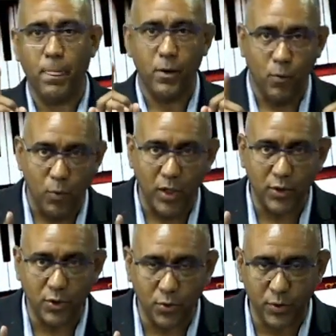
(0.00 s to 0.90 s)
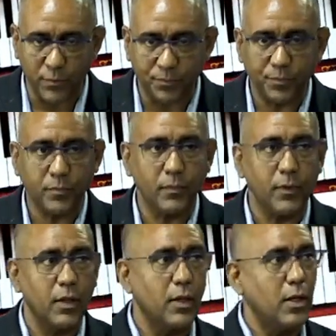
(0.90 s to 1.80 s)
1 tone.
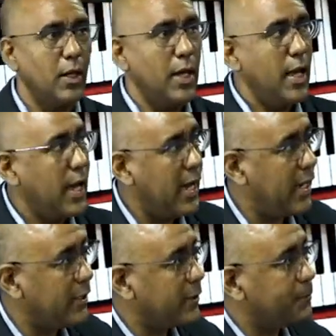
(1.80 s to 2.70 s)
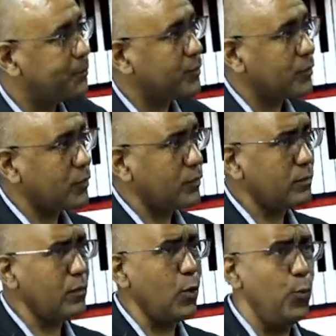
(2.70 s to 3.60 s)
And
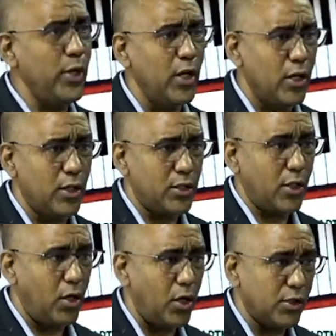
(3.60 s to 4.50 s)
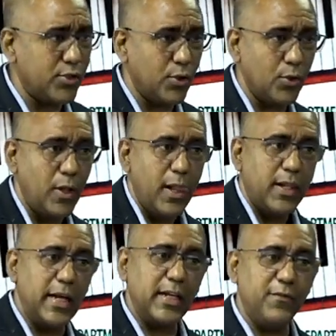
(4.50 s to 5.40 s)
we learned also
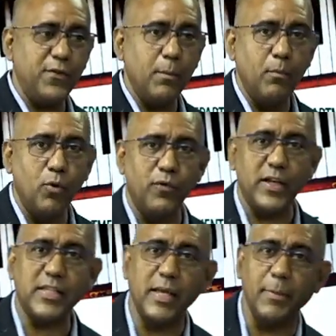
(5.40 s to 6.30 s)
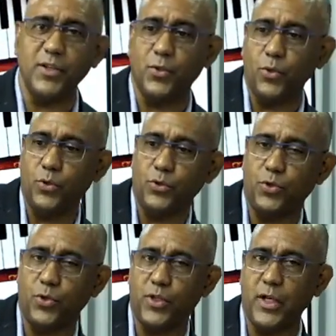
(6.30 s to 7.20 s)
that if you move a semitone to
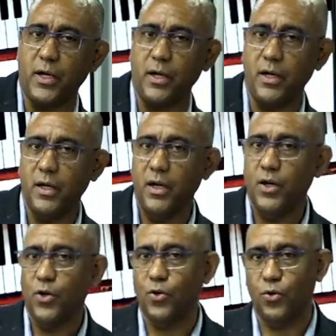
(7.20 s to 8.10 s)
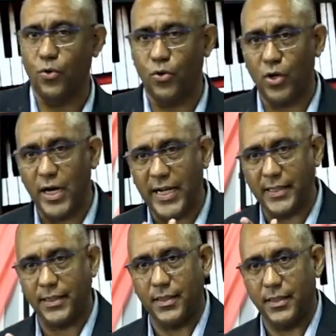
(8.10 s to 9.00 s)
the
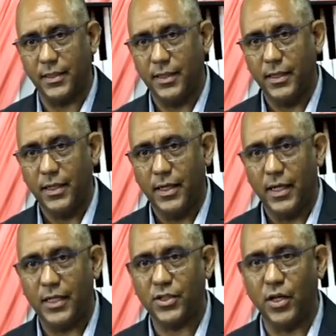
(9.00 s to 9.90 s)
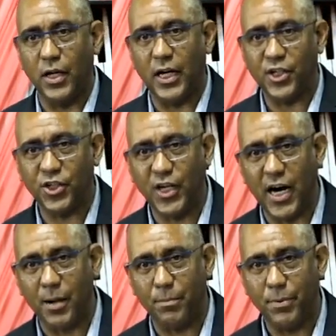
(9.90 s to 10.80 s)
right, it's called a sharp.